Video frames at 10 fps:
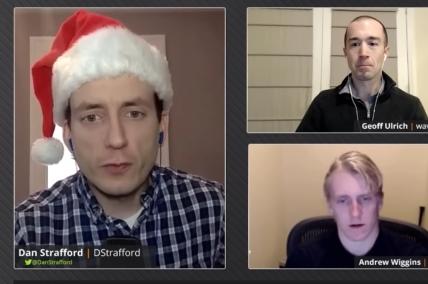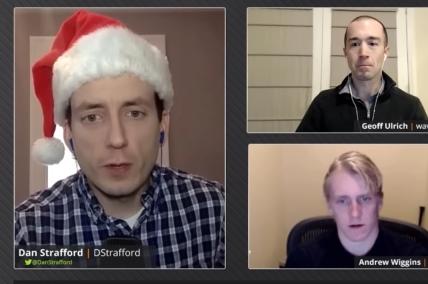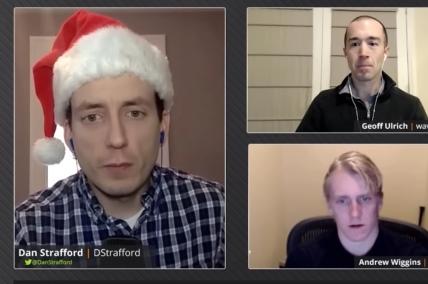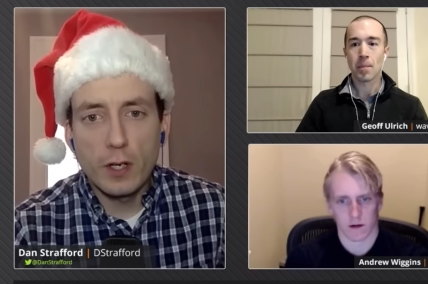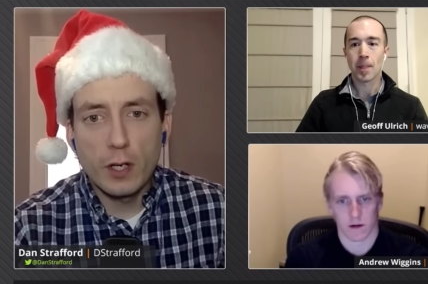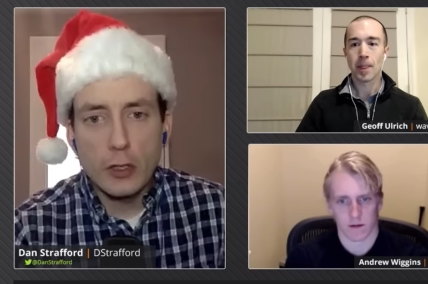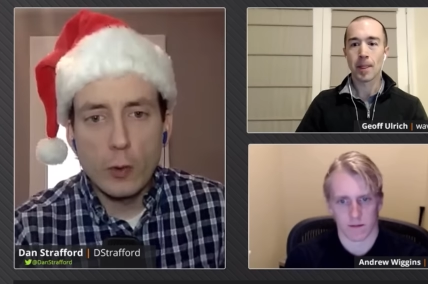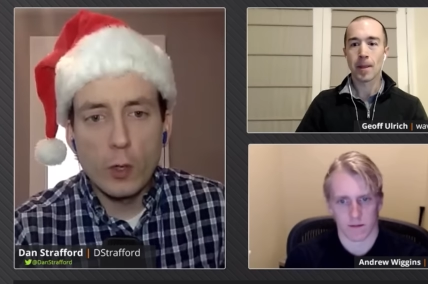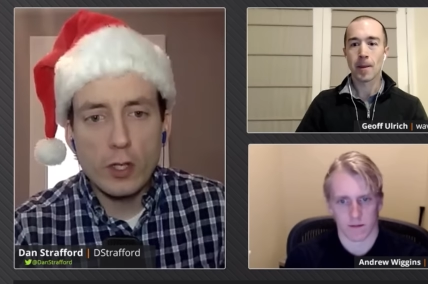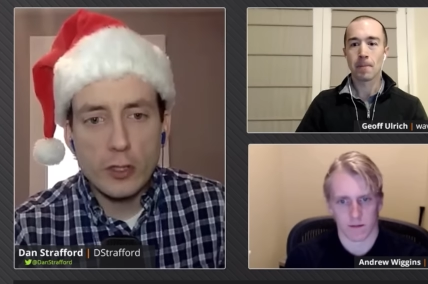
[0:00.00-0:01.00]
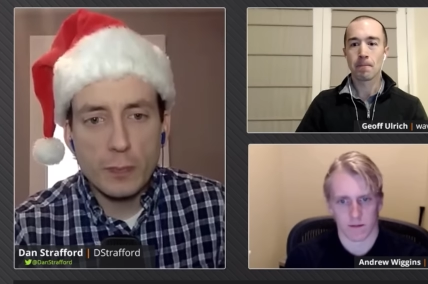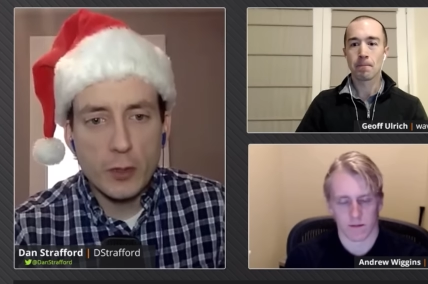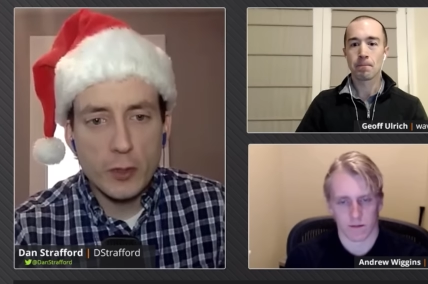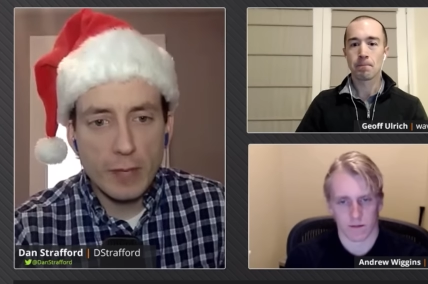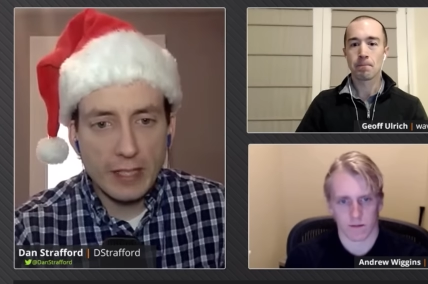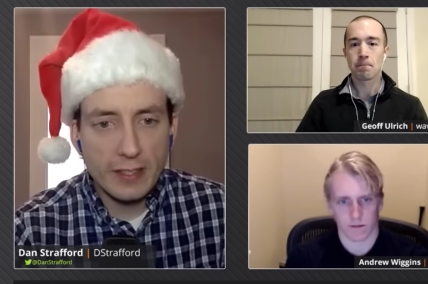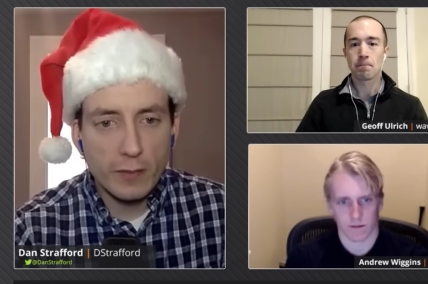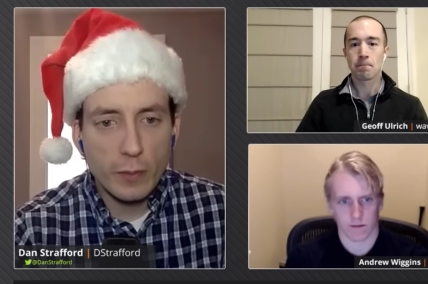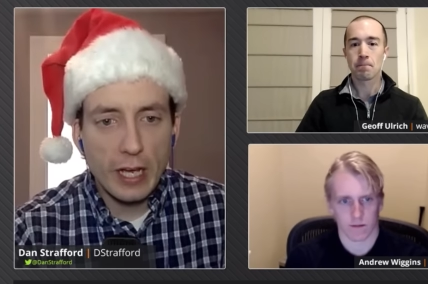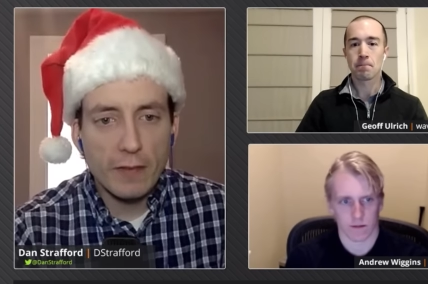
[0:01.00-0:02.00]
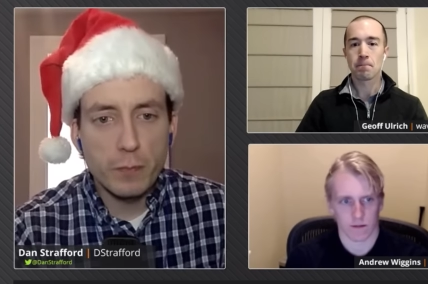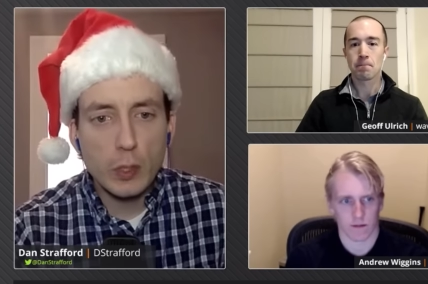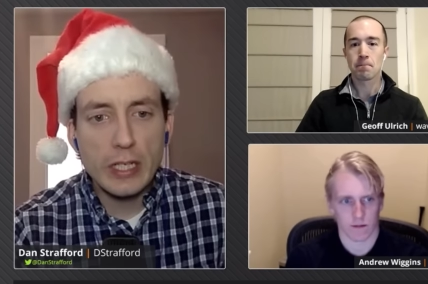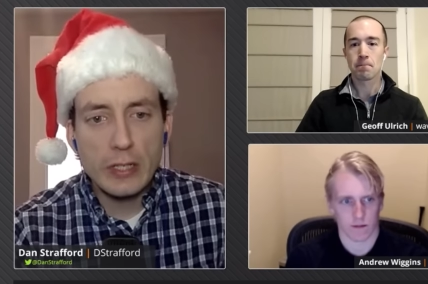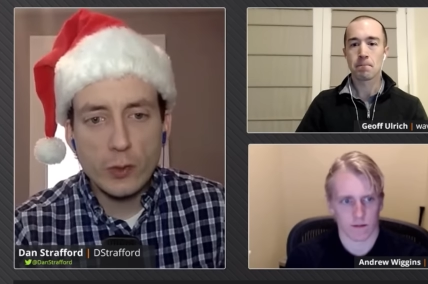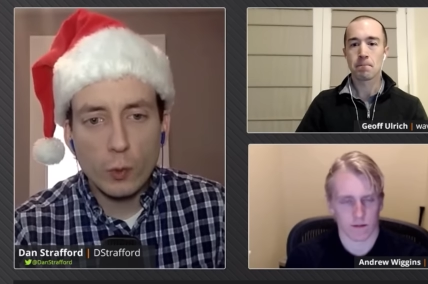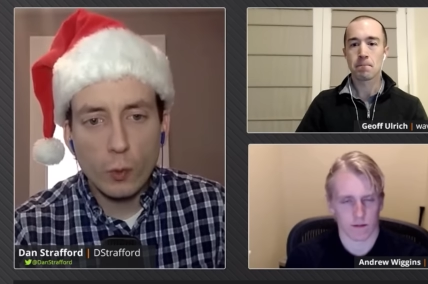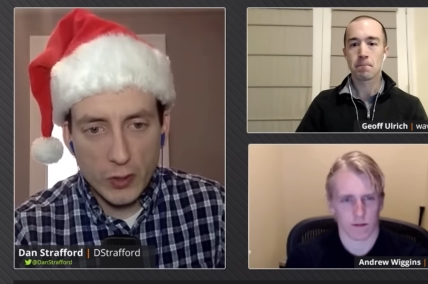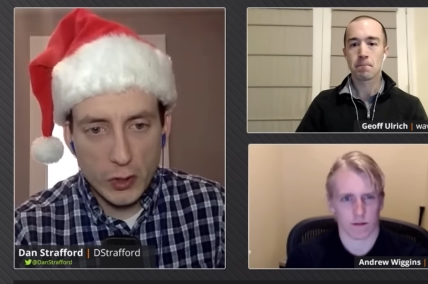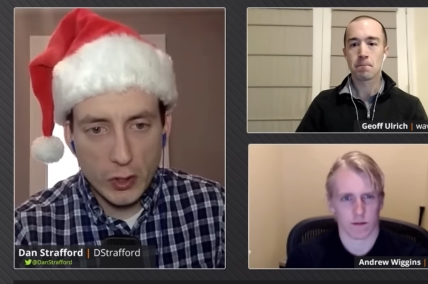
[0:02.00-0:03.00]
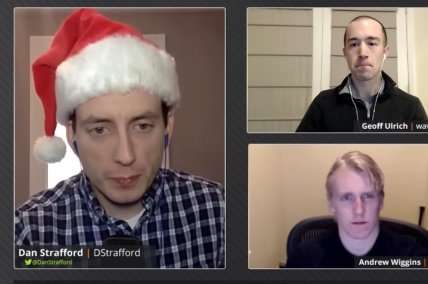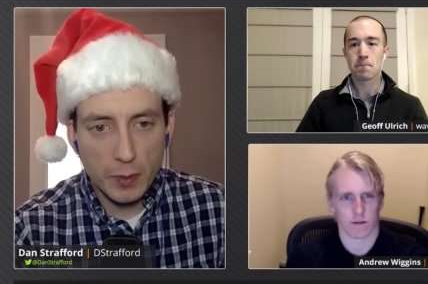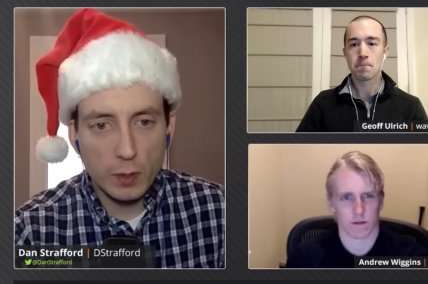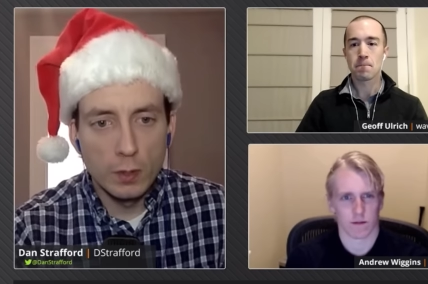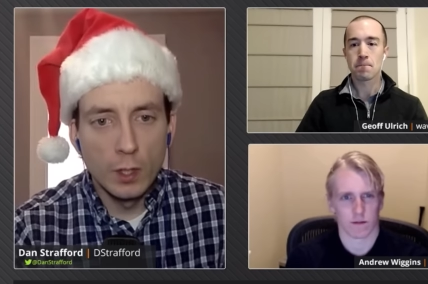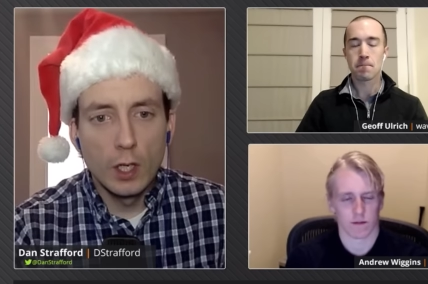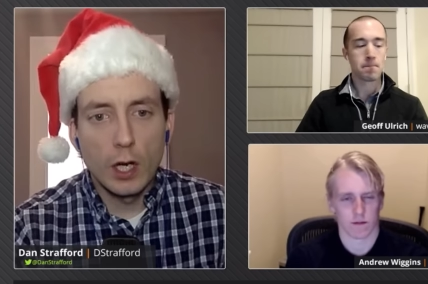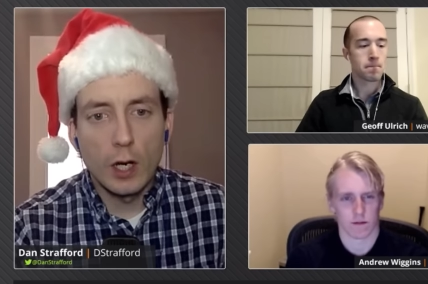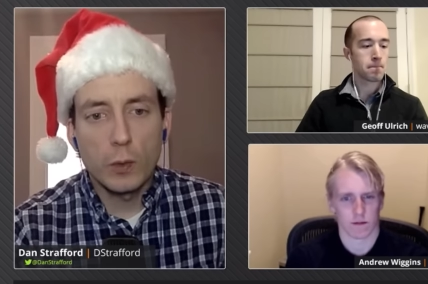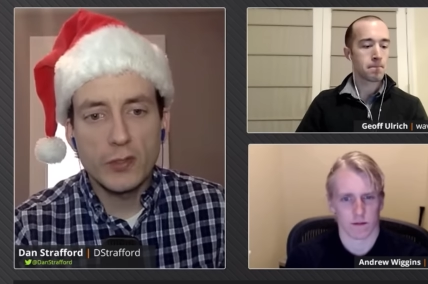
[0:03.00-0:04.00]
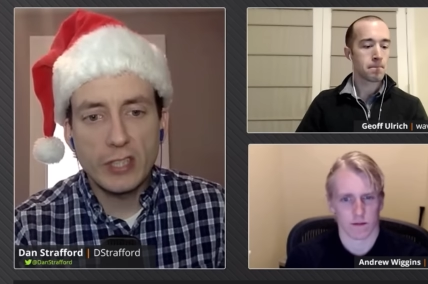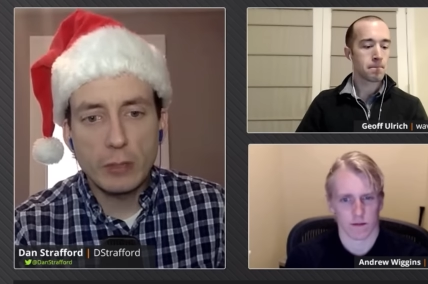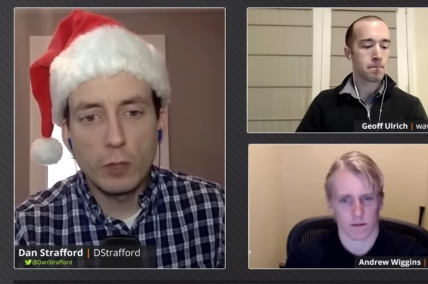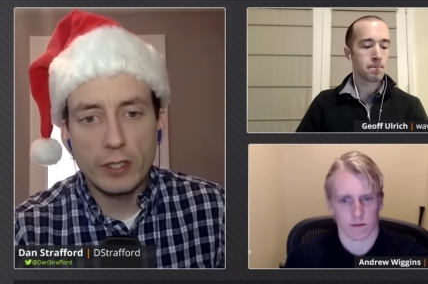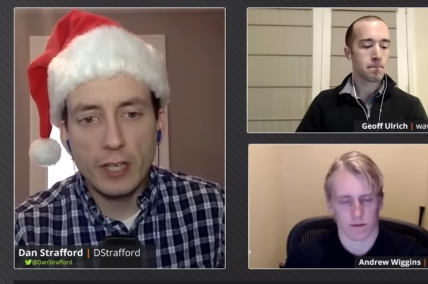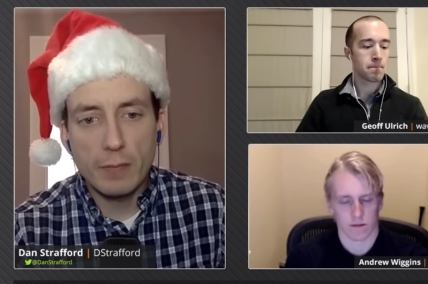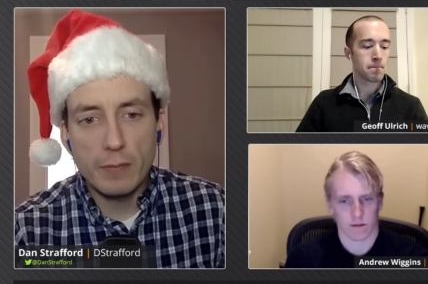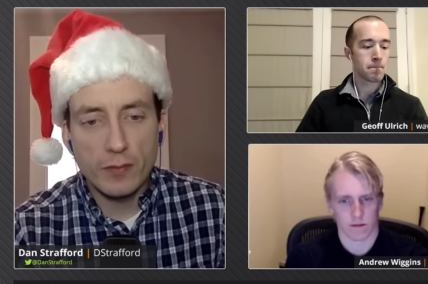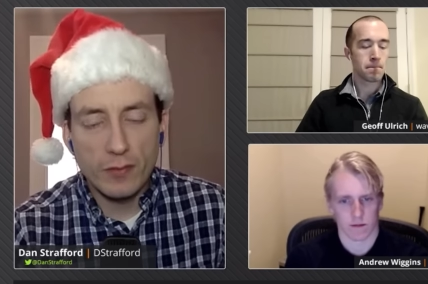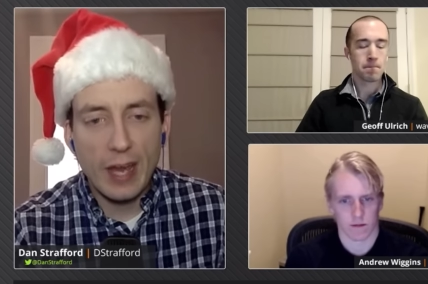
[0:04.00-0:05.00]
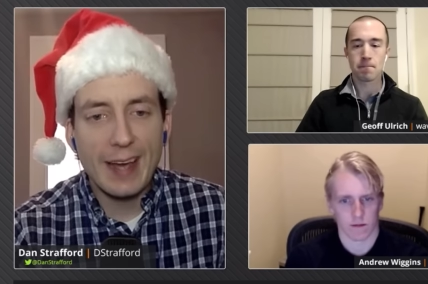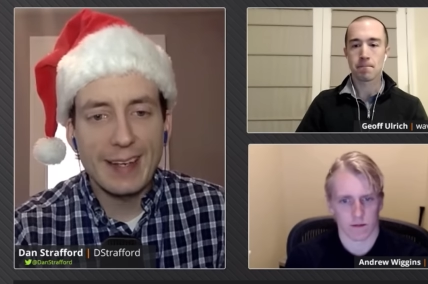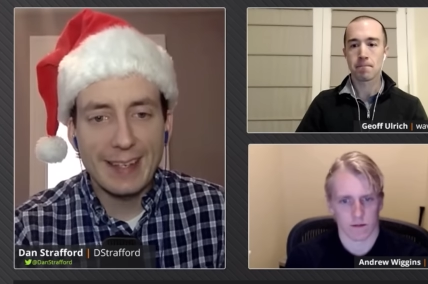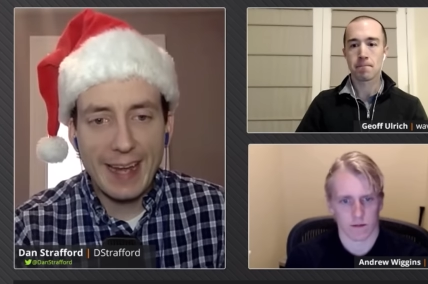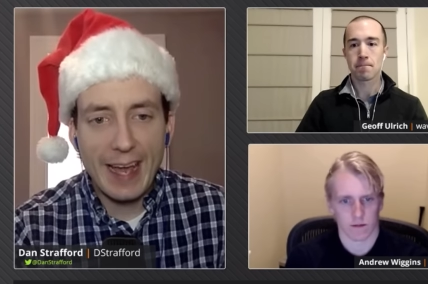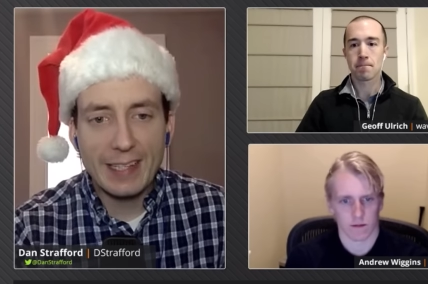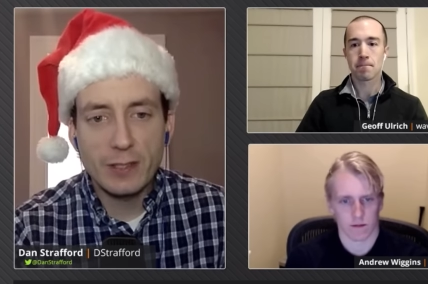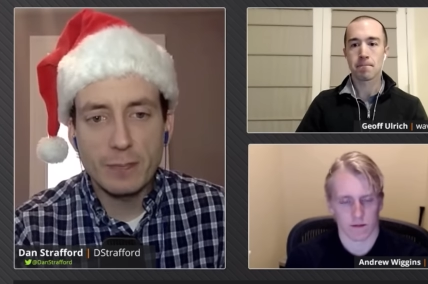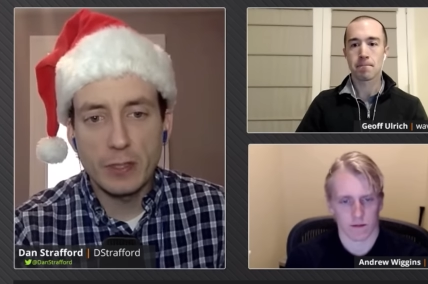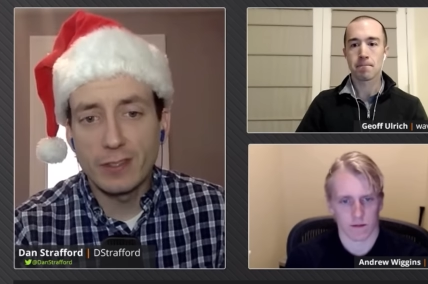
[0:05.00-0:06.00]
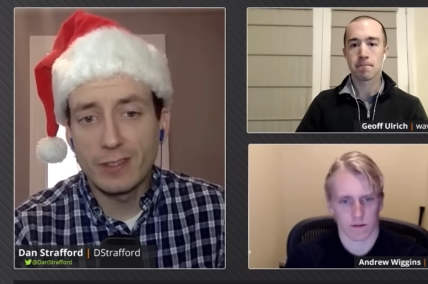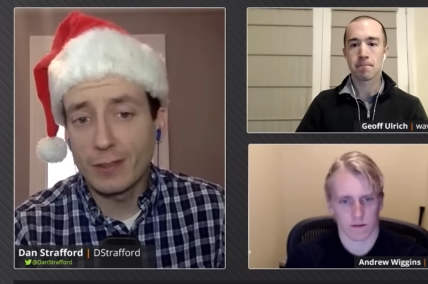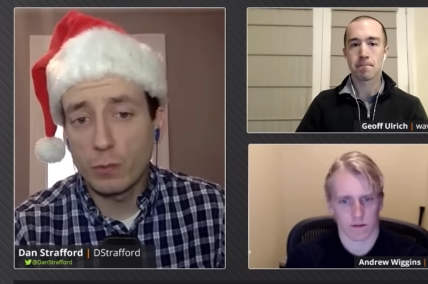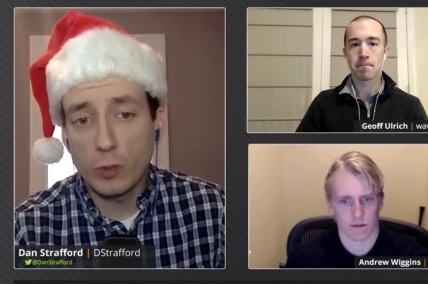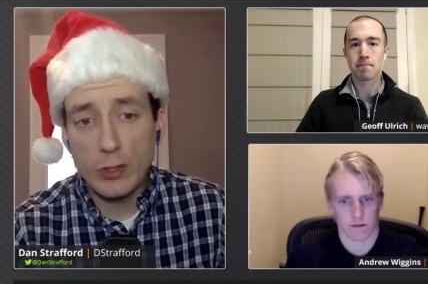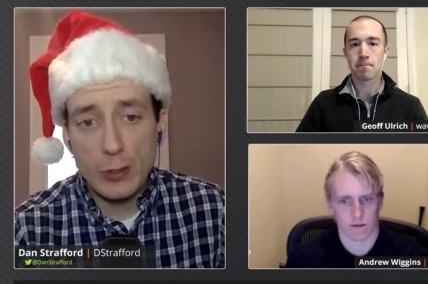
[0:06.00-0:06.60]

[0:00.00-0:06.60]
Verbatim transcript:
Speaker 1: from a, a, New Orleans perspective, we have Brees questionable. Uh, we'll see what comes of that next. But uh, would